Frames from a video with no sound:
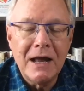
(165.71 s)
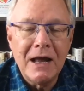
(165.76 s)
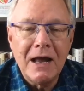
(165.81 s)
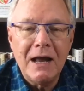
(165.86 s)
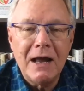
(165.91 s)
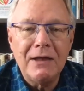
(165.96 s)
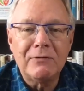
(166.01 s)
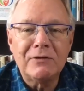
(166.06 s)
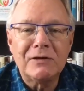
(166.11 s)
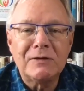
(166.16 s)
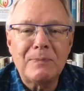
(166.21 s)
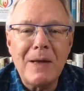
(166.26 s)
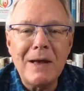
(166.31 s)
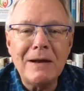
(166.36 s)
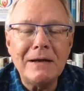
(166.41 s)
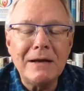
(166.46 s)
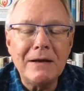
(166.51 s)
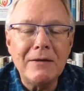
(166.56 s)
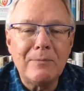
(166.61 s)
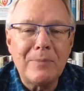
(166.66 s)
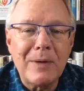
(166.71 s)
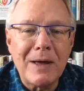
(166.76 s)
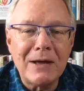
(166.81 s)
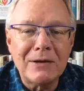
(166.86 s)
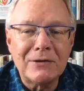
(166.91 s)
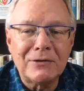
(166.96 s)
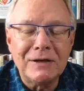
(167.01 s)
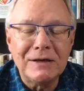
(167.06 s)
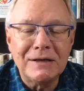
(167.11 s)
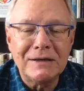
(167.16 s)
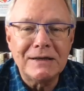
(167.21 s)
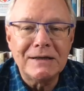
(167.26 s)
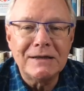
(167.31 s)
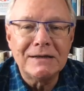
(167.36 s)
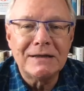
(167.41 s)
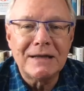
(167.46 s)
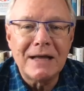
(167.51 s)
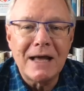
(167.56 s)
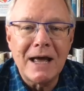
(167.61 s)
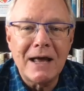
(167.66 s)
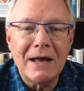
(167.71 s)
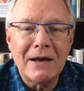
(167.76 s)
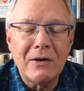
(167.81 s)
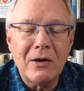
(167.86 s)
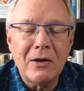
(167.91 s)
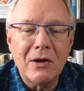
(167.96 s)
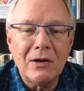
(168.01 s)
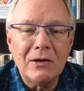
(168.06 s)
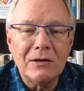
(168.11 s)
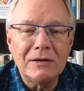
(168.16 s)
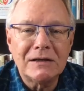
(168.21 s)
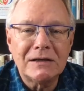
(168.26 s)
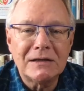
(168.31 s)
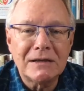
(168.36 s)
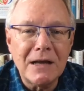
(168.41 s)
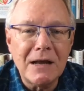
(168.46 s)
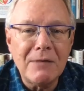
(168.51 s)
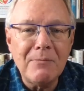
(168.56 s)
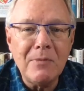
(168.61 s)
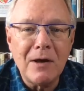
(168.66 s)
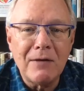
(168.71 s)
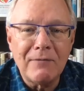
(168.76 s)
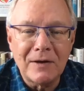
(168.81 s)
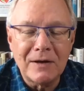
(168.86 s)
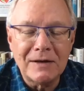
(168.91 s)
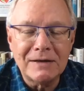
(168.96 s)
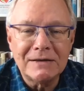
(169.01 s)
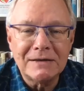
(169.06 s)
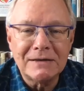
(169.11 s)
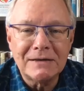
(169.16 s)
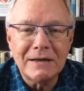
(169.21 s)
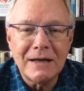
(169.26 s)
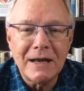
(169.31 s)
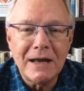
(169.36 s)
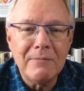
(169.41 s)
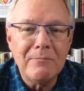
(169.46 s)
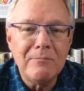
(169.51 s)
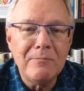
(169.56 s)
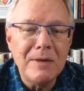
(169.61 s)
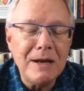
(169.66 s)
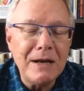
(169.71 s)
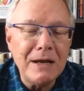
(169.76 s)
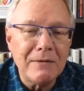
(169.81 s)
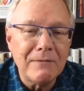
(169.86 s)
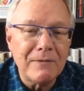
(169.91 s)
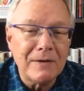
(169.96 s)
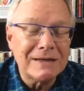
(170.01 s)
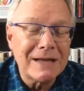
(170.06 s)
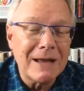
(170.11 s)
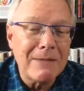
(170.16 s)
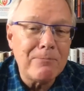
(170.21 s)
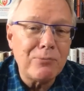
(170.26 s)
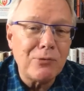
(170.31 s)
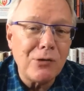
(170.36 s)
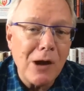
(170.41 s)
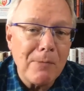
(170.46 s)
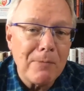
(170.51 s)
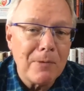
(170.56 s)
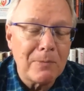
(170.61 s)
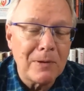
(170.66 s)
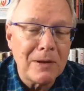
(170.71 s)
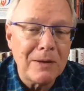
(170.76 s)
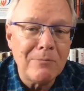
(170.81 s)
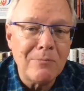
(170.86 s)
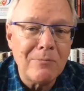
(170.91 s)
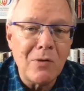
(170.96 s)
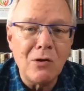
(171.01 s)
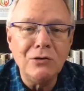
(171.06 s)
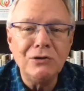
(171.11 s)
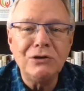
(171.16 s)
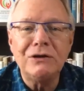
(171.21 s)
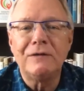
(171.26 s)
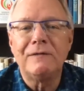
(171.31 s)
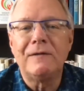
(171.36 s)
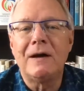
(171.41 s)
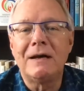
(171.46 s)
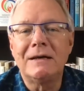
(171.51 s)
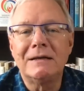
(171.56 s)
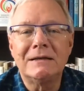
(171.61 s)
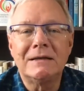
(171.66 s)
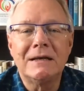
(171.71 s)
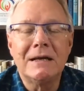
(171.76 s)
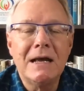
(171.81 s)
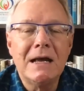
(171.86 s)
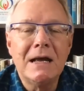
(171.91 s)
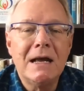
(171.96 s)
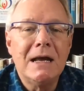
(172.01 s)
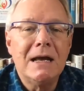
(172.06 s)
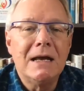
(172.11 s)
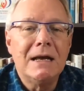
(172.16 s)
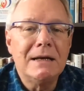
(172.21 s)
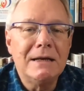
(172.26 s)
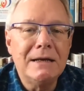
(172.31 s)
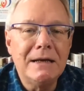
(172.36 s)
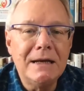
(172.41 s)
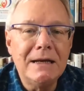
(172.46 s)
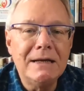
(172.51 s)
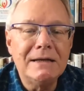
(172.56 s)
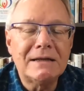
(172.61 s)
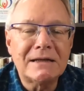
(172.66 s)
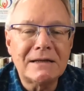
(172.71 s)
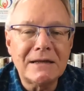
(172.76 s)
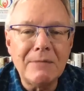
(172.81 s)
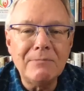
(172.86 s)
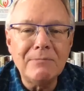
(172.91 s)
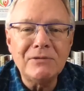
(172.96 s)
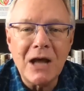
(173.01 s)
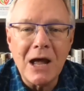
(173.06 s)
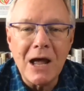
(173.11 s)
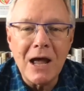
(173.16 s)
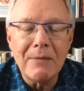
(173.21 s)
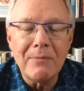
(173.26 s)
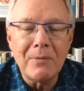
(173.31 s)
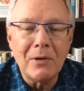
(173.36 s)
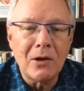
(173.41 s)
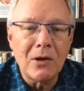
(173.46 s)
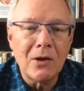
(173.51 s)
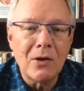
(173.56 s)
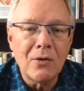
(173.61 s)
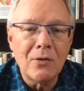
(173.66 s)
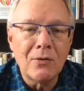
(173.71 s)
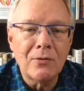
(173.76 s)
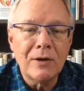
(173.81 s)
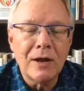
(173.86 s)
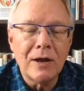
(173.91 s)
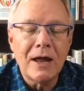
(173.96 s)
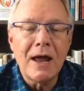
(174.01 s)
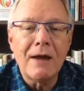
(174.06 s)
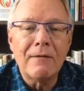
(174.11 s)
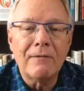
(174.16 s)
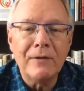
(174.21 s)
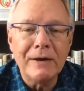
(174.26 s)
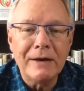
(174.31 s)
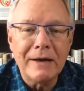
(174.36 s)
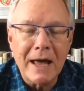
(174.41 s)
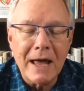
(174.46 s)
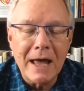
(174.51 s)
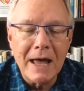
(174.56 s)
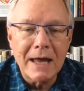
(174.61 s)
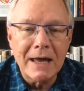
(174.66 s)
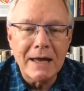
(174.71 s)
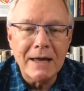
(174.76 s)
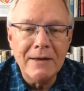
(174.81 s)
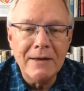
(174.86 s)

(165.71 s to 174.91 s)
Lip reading: And the respecting of boundaries is that some of us, and many of us, and probably most of us, need some time alone every day.